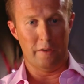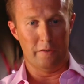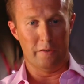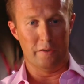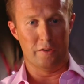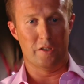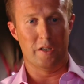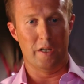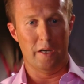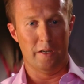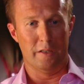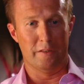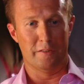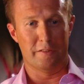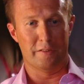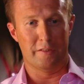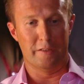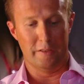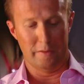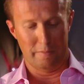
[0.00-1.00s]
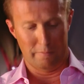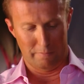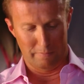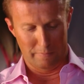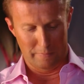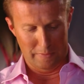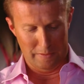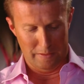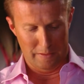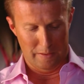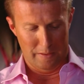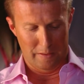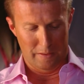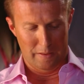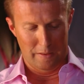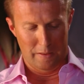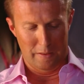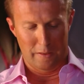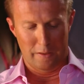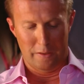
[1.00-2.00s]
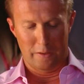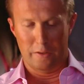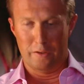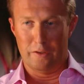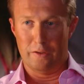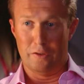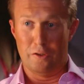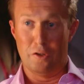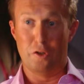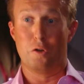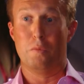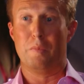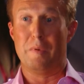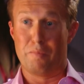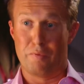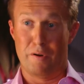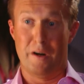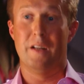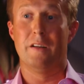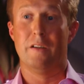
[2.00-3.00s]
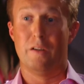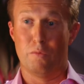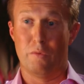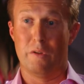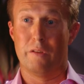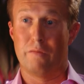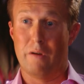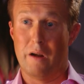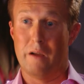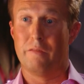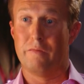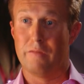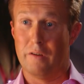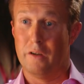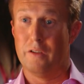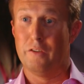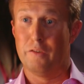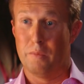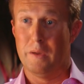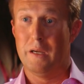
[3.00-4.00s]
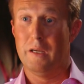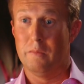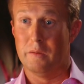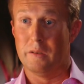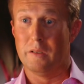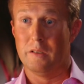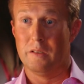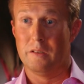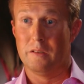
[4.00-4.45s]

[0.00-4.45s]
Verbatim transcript: there's a chance that you could be pregnant with Ralph Fiennes' baby.